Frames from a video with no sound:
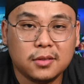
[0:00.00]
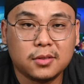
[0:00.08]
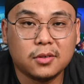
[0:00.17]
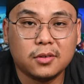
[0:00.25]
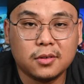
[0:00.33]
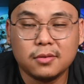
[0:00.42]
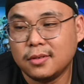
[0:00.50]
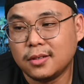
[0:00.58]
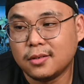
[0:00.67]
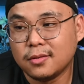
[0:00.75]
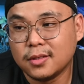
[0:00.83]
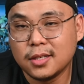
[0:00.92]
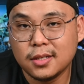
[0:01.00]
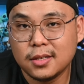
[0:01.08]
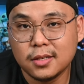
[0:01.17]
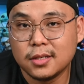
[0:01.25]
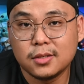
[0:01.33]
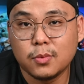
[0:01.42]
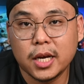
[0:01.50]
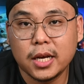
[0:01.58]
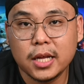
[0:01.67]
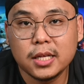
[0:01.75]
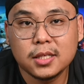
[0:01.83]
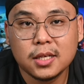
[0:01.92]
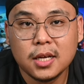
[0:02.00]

So, you know, it is what it is.